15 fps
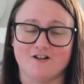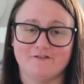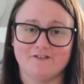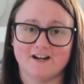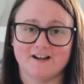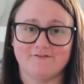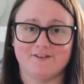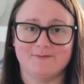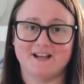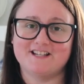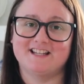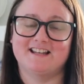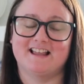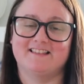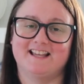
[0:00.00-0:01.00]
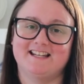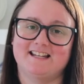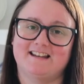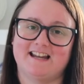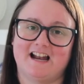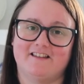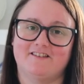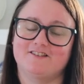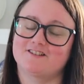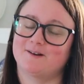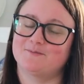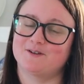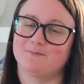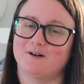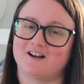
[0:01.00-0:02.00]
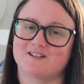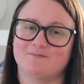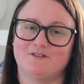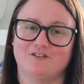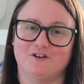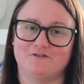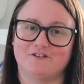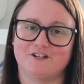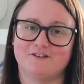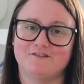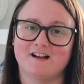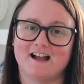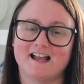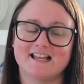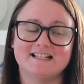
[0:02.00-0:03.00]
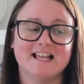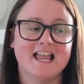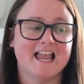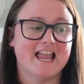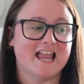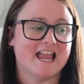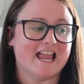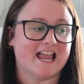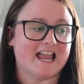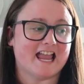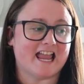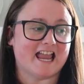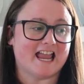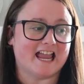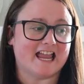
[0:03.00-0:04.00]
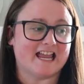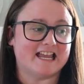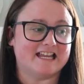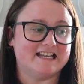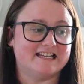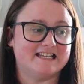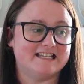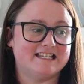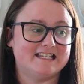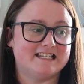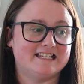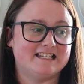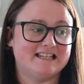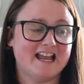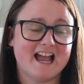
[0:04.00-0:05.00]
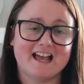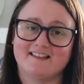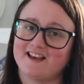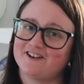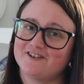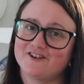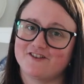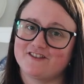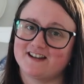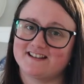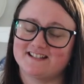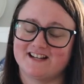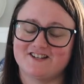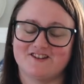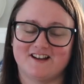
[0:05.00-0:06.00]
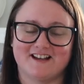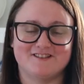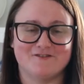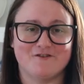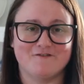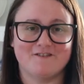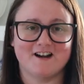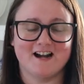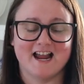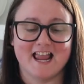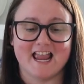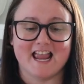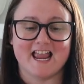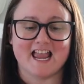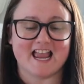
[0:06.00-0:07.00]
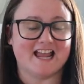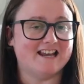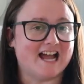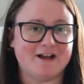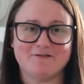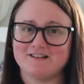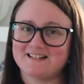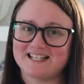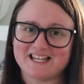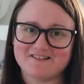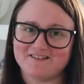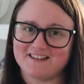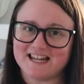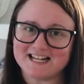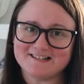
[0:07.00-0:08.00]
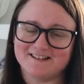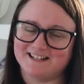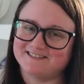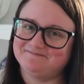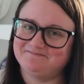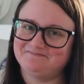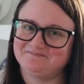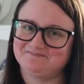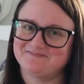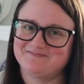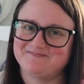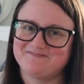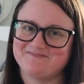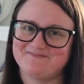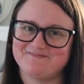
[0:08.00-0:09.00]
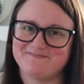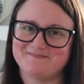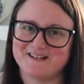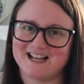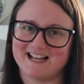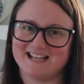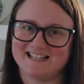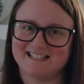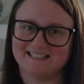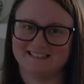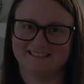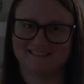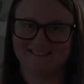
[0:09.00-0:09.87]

all of her information linked down in the description box below for you guys and yeah let her know that I sent you guys over and I will see you in the next one bye guys